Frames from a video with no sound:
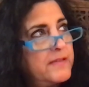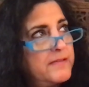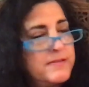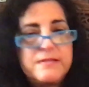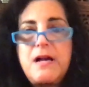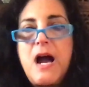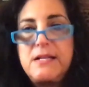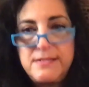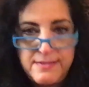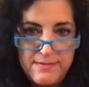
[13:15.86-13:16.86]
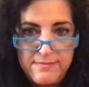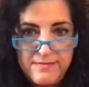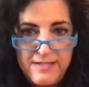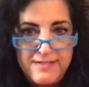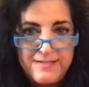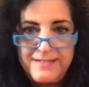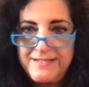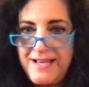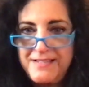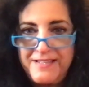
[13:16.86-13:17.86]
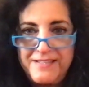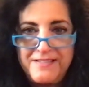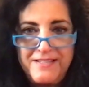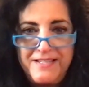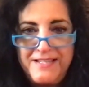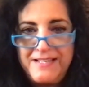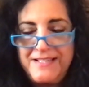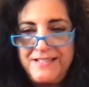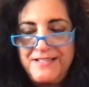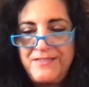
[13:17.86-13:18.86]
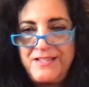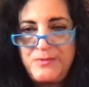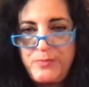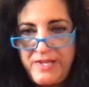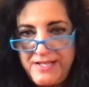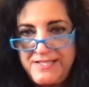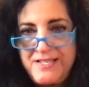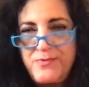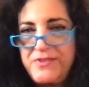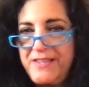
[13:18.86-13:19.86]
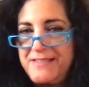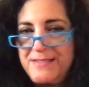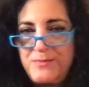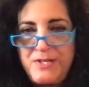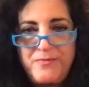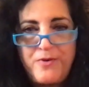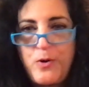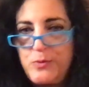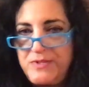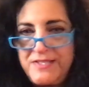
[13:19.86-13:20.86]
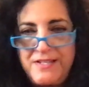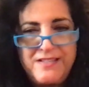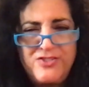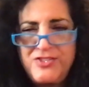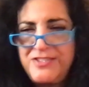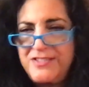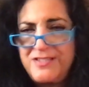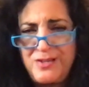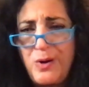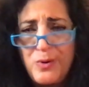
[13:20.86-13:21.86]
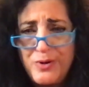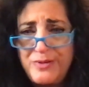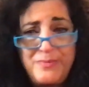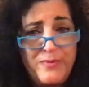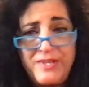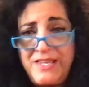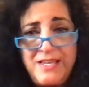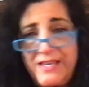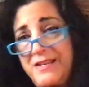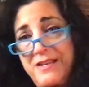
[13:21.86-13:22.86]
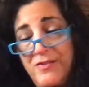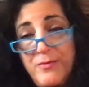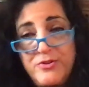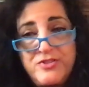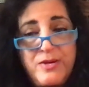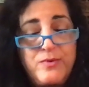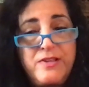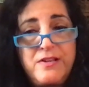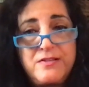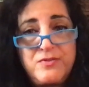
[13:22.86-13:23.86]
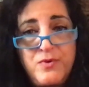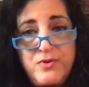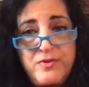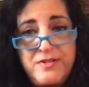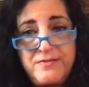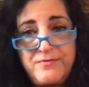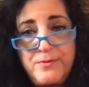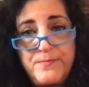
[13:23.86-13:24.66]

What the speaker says: Scott's. It's got it's black tea with some type of oats in it. It's just so good, but we can't get it here. I wish they would let us order it from